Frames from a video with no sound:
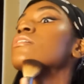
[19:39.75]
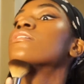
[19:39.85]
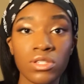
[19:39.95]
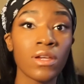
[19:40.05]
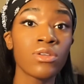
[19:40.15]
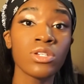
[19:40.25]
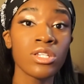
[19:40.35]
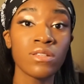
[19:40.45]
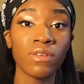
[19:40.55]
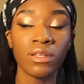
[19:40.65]
So I usually
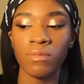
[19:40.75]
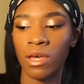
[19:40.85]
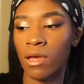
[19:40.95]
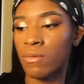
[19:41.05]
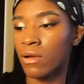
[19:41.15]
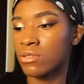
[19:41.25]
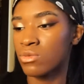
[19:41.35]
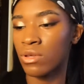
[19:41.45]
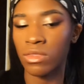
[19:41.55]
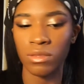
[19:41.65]
just fill in my eyebrows
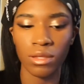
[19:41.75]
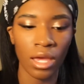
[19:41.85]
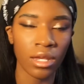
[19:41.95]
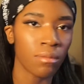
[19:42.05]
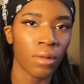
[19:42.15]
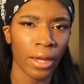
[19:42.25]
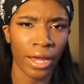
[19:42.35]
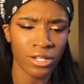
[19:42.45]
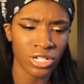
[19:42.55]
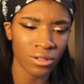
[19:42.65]
with any black
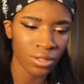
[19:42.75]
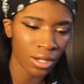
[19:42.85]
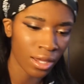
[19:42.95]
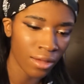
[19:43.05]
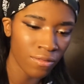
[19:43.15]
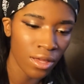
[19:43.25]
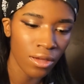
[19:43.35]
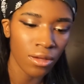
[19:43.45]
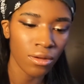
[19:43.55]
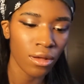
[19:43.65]
eyeshadow that I have.
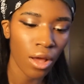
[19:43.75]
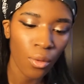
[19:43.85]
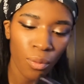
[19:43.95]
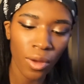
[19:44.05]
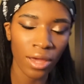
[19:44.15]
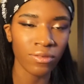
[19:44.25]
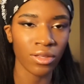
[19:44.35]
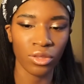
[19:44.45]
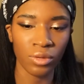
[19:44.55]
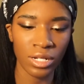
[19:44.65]
I have
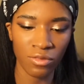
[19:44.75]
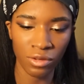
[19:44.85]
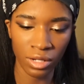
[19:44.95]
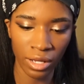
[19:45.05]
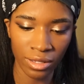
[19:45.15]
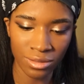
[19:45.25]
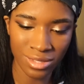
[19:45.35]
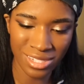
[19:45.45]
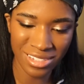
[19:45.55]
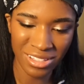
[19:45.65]
like 3 different
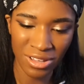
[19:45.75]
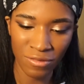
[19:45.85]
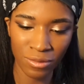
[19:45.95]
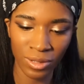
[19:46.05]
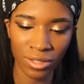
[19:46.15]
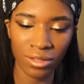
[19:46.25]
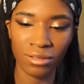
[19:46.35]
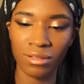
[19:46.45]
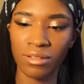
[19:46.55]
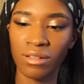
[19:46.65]
kinds from like
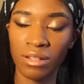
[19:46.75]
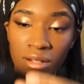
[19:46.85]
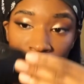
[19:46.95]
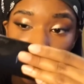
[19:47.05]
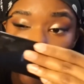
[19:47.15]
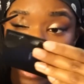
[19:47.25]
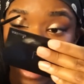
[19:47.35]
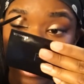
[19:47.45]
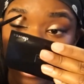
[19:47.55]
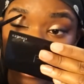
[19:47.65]
different
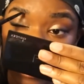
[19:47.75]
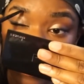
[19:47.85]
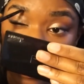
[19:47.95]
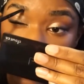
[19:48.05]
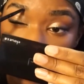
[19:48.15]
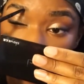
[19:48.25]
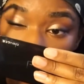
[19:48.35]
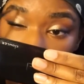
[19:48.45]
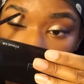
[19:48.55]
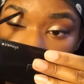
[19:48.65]
palettes or like single
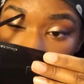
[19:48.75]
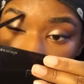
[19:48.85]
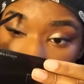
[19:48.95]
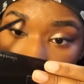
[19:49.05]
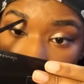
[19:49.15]
eyeshadows.